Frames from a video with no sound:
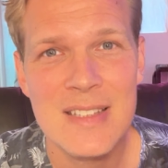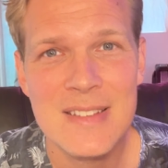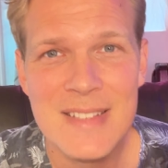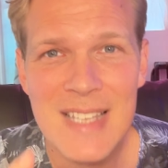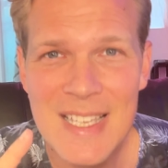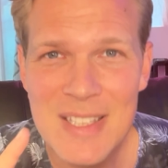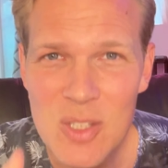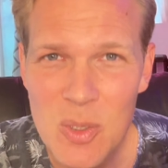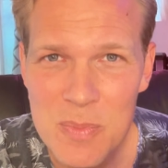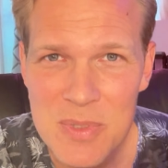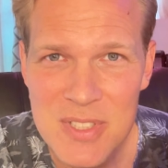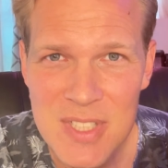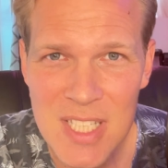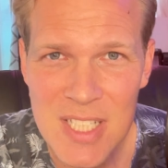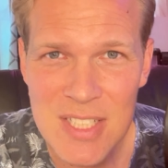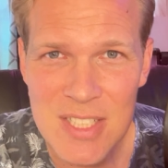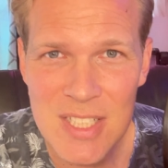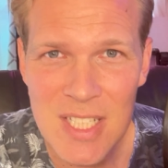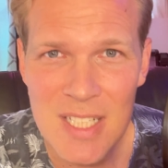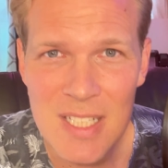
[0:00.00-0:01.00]
that
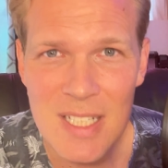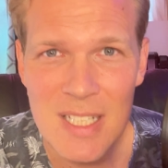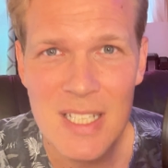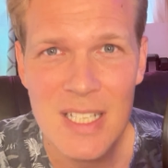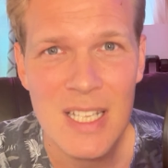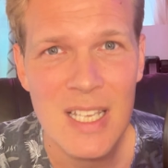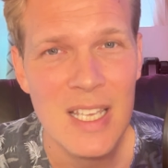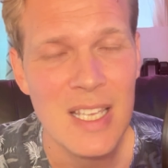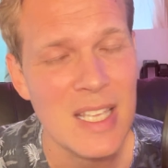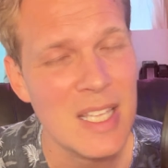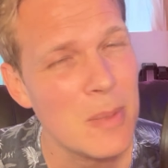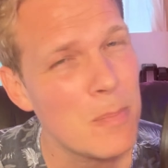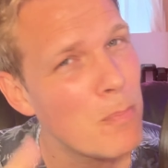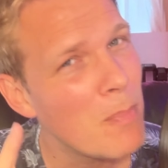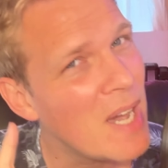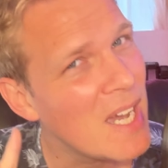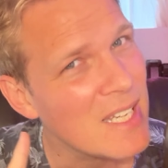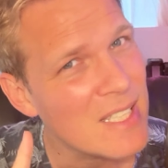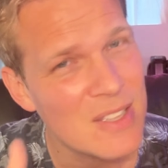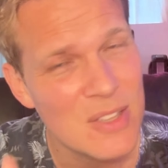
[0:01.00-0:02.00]
obsession, it
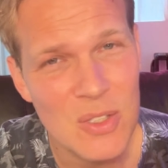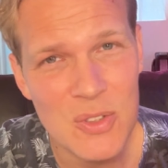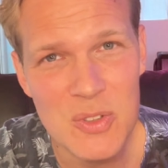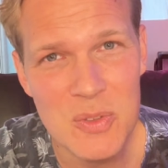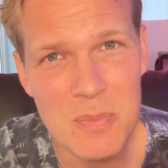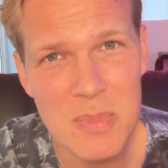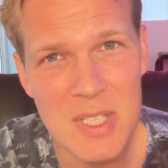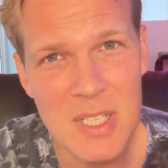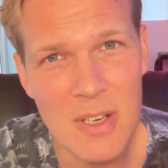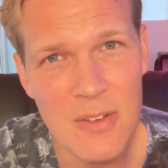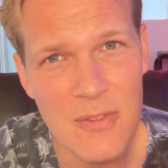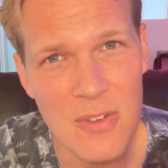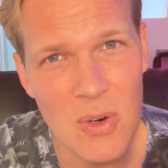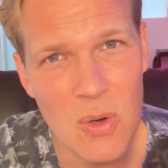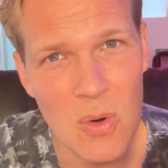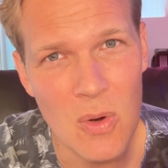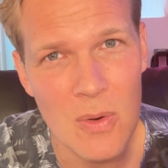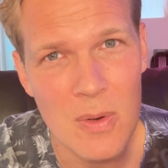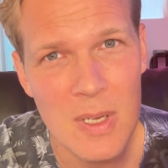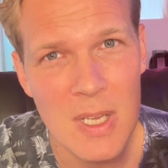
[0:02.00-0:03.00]
might not be a
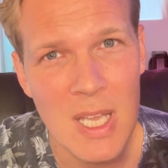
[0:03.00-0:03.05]
flaw.